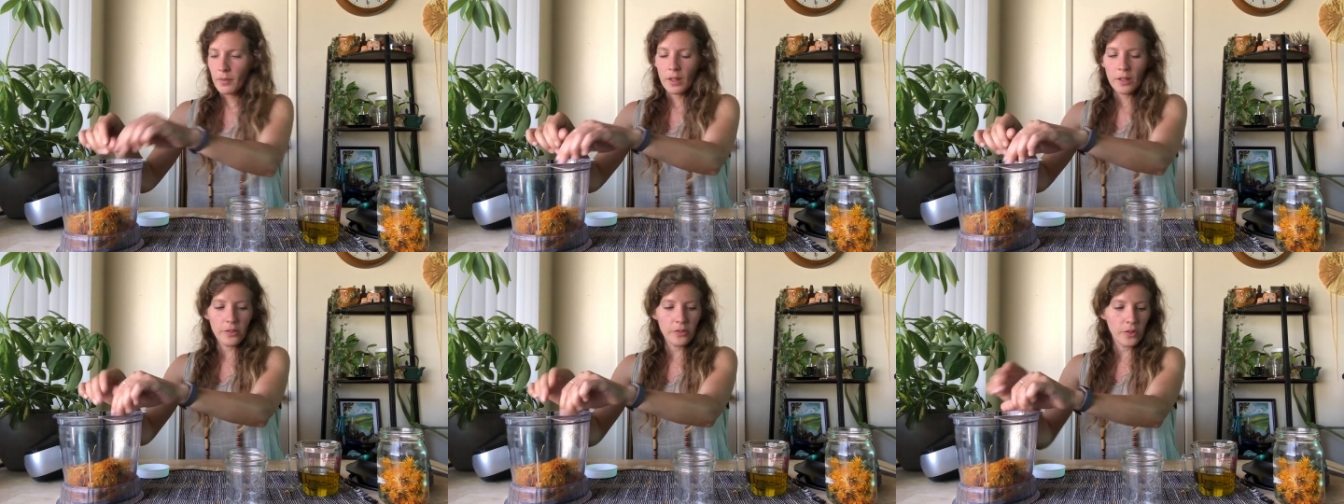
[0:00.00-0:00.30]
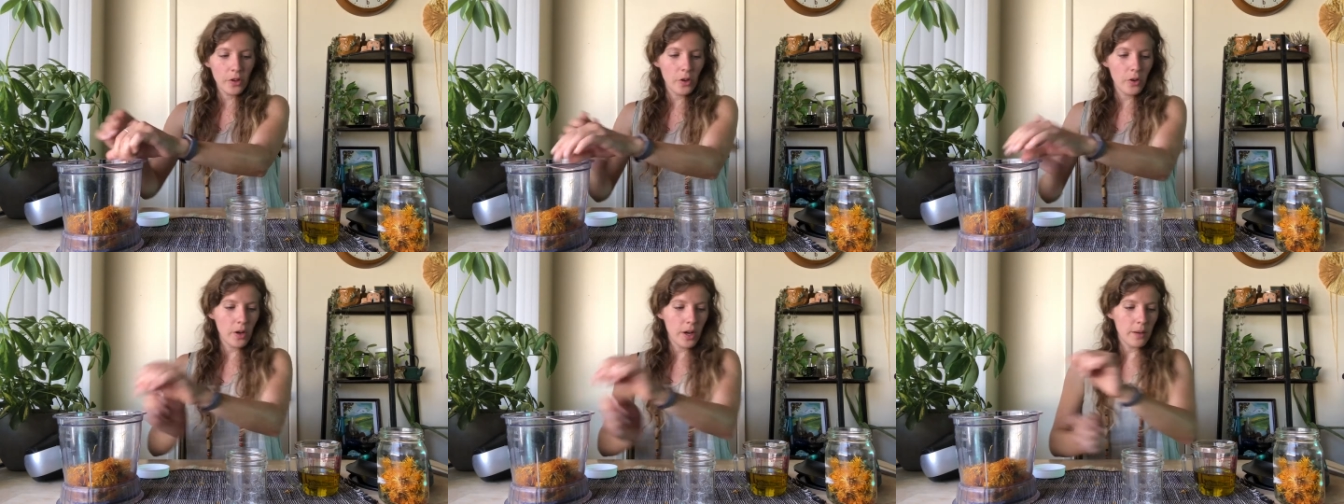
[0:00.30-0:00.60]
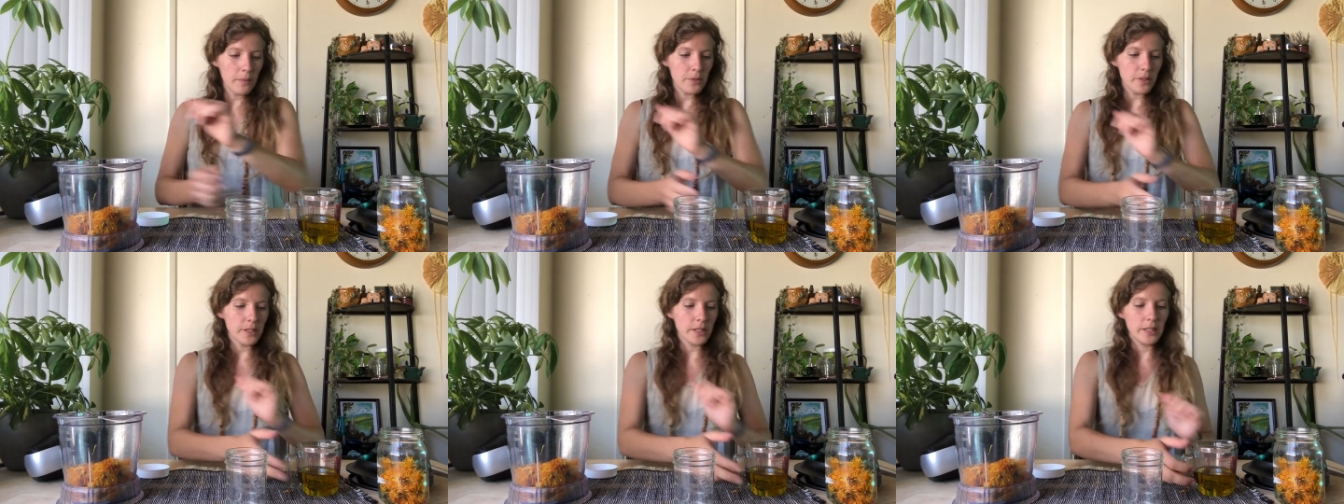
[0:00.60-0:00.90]
So
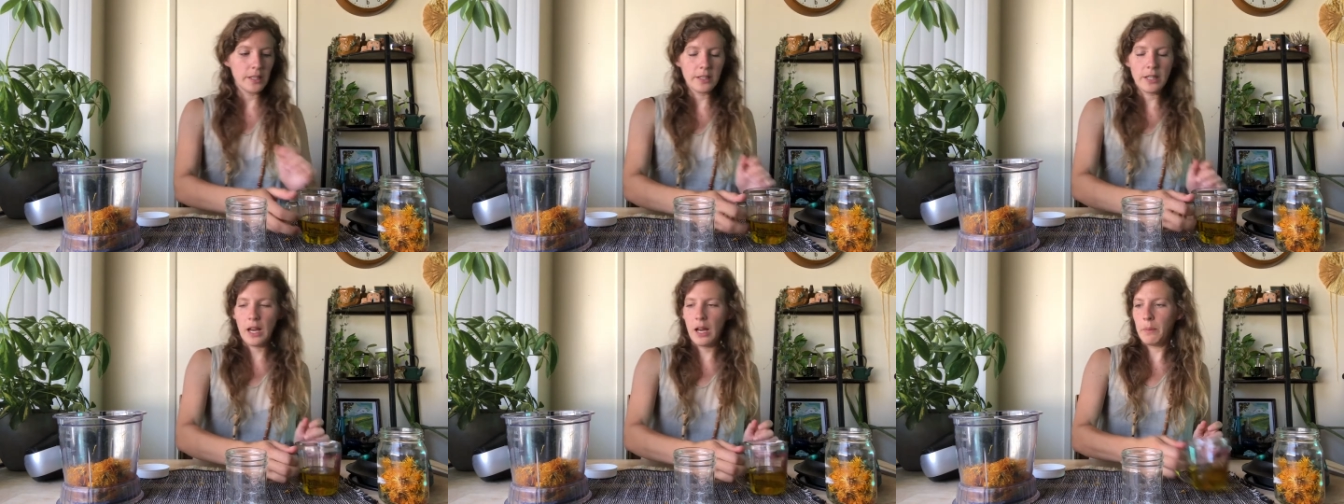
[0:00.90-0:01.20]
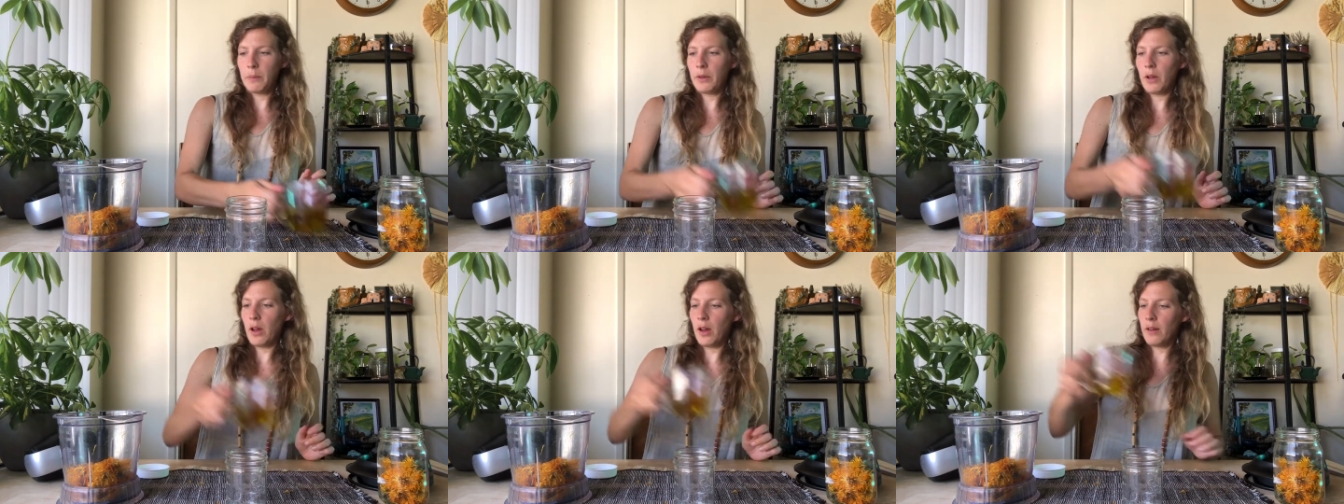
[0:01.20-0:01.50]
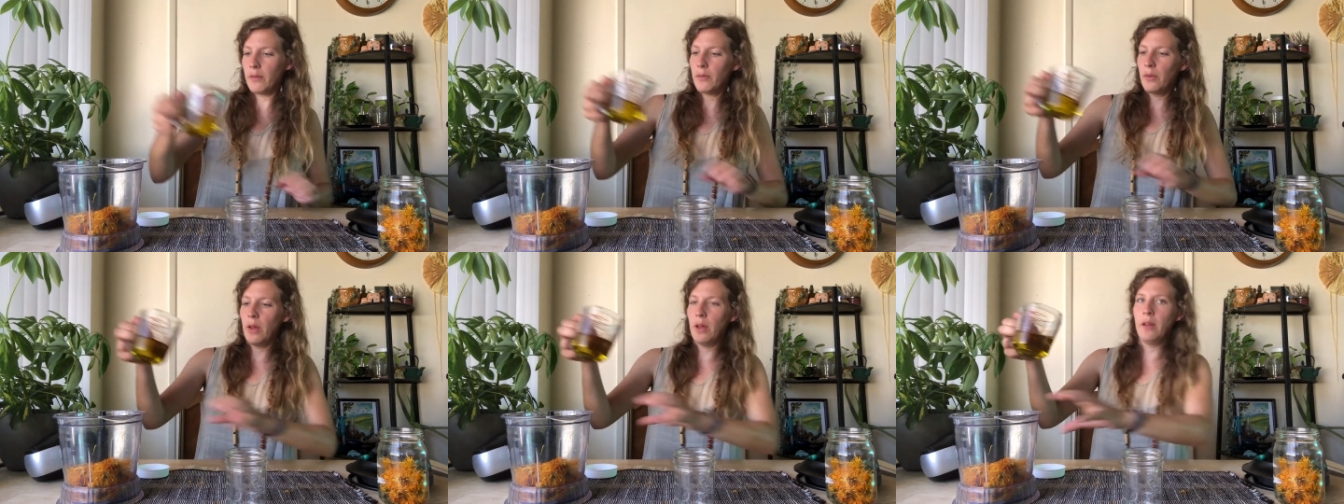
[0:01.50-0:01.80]
I'm just gonna top it
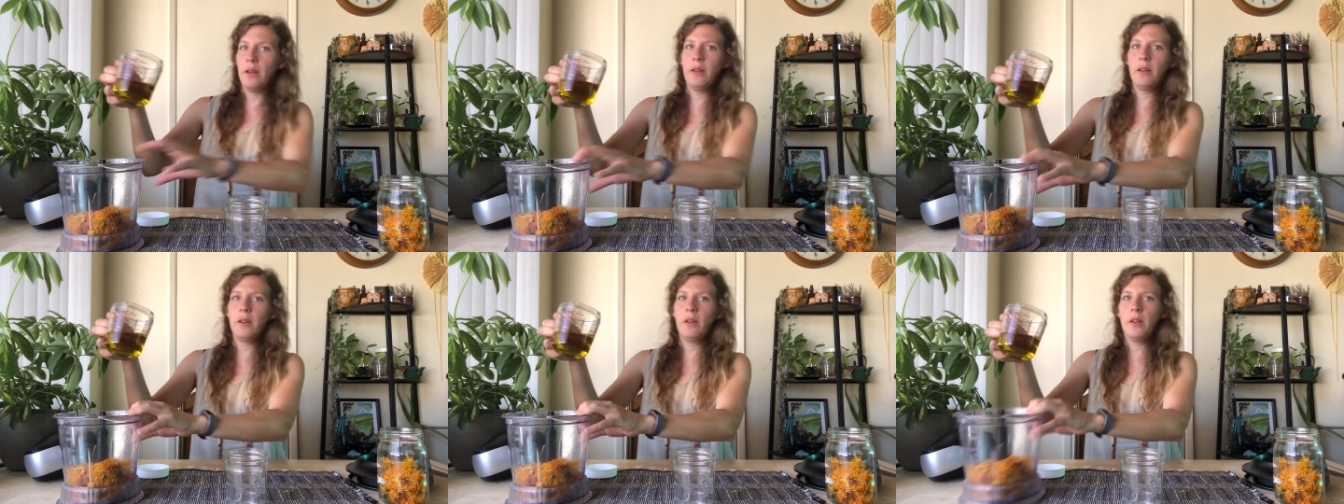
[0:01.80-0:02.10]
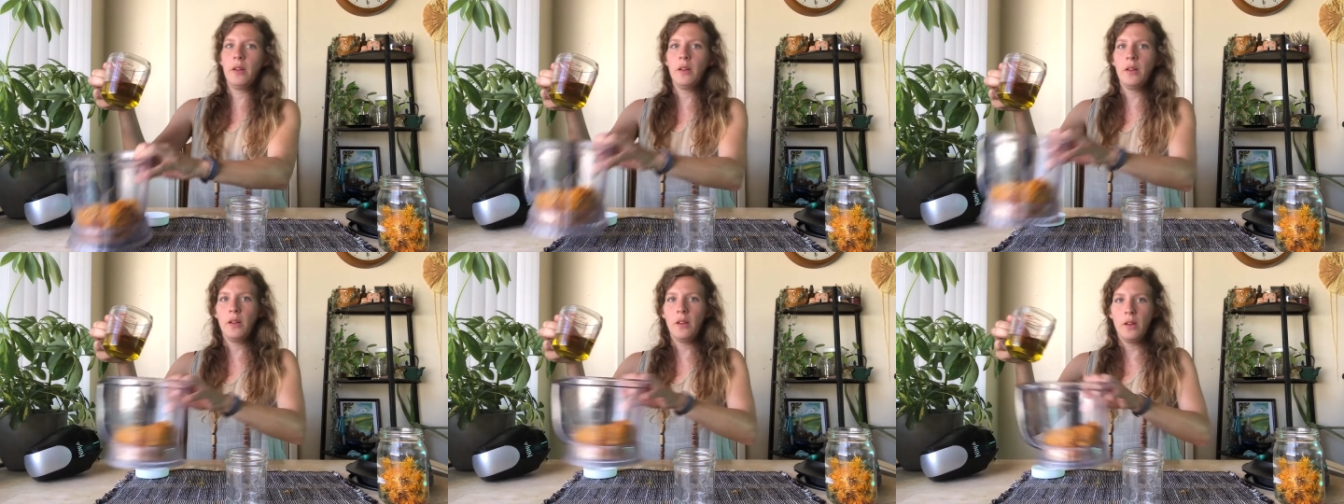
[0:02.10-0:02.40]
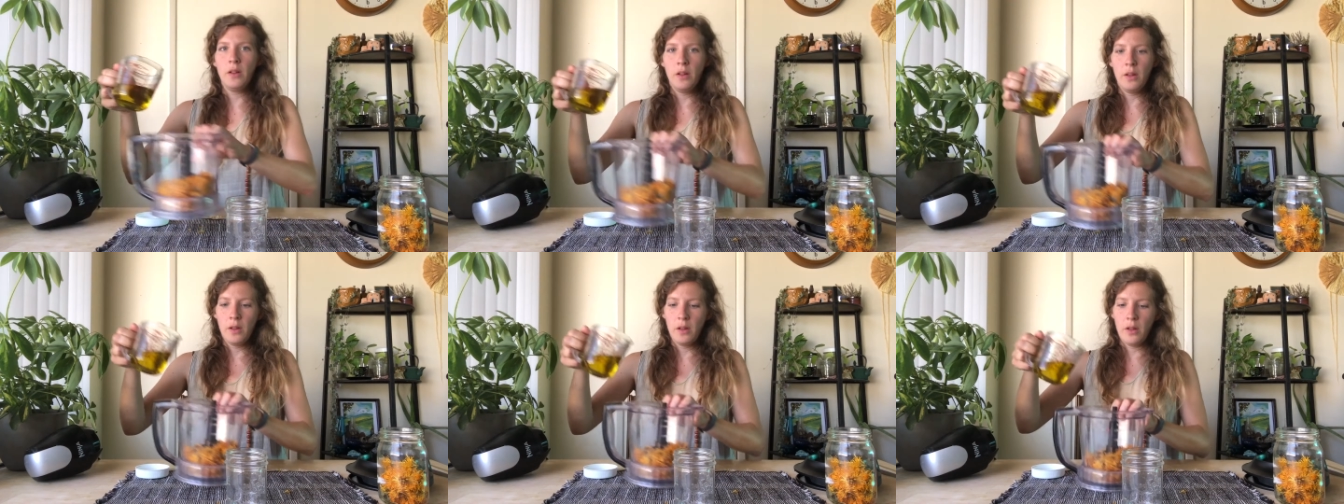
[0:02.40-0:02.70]
off
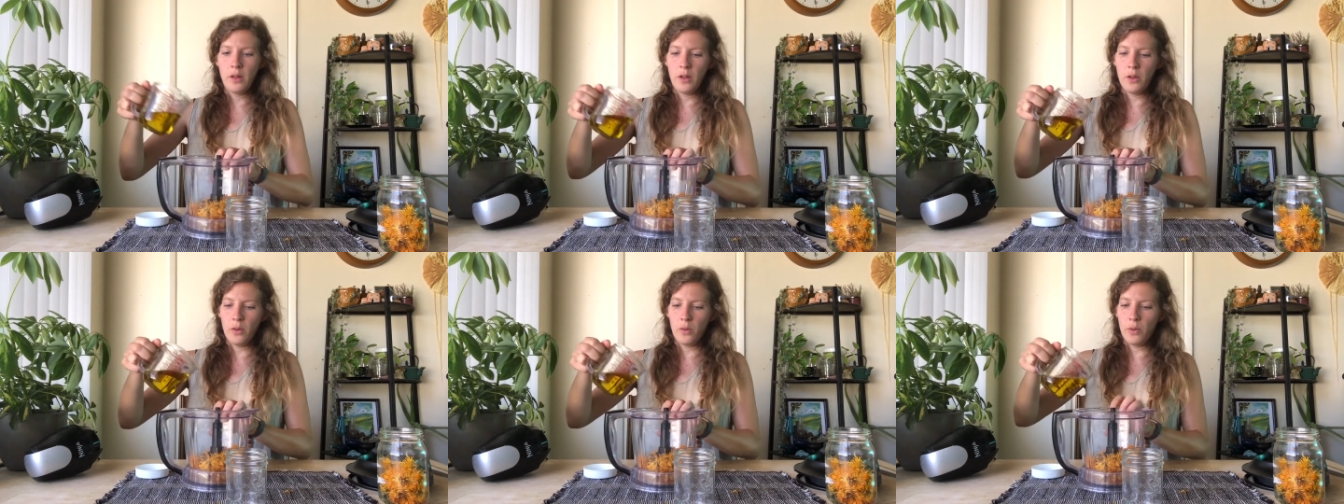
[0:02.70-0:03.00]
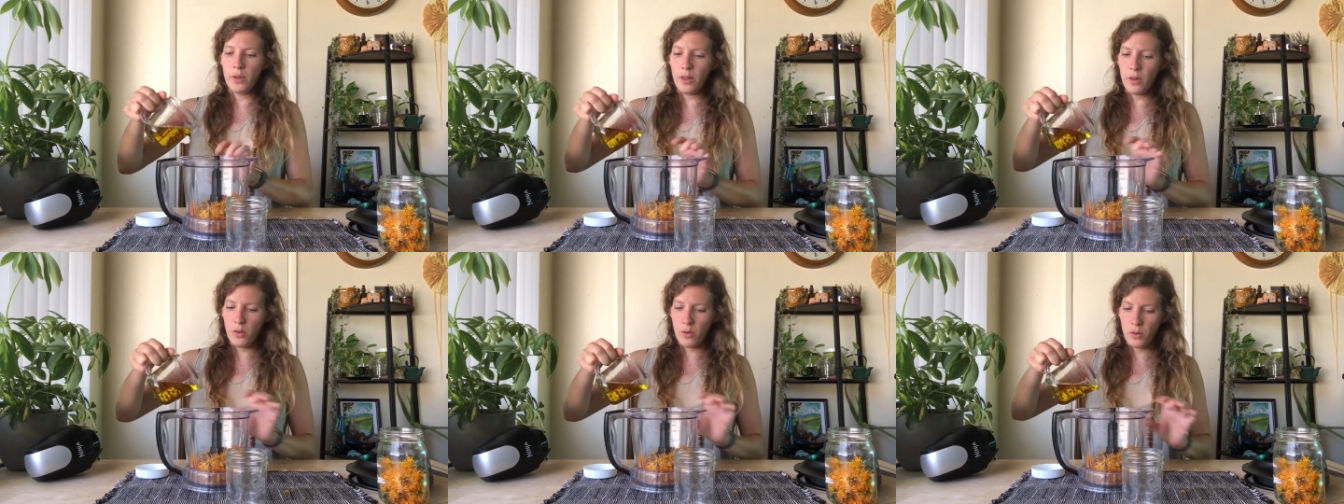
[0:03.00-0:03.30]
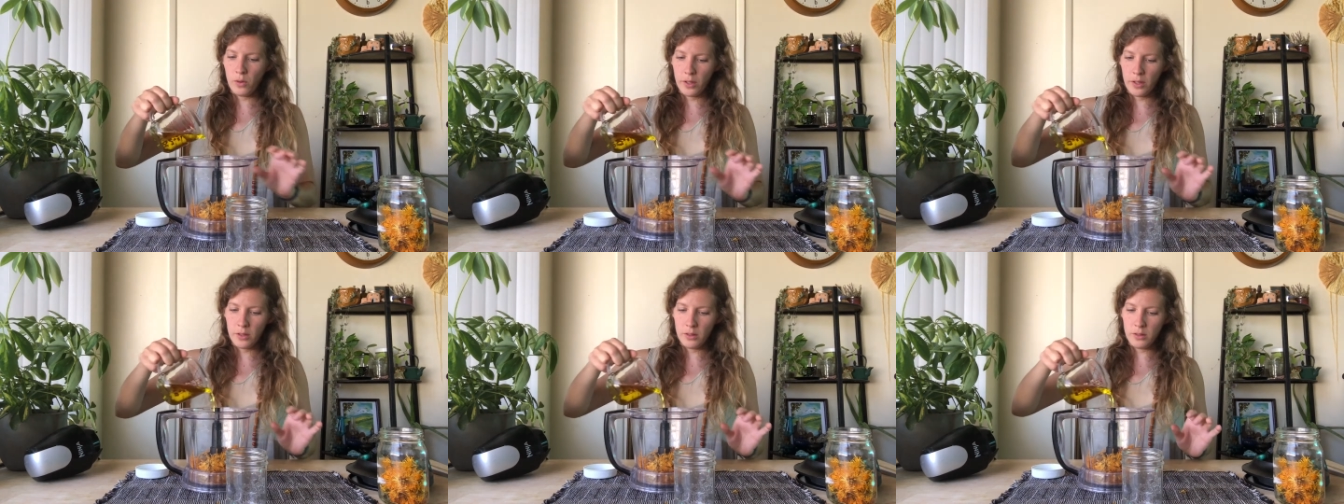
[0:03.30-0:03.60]
with
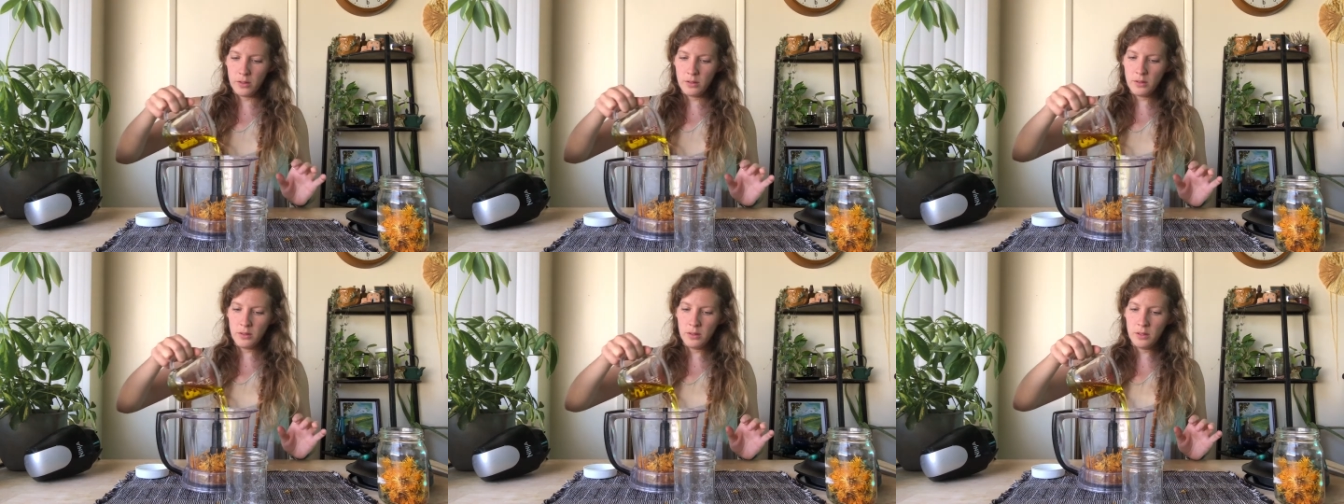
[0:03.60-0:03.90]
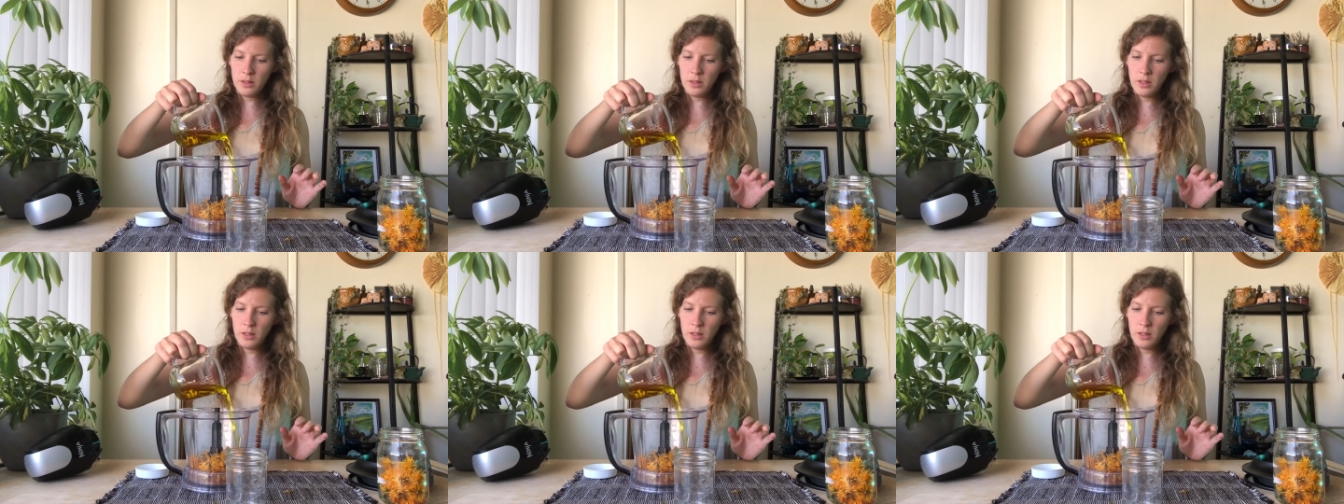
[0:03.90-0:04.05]
oil,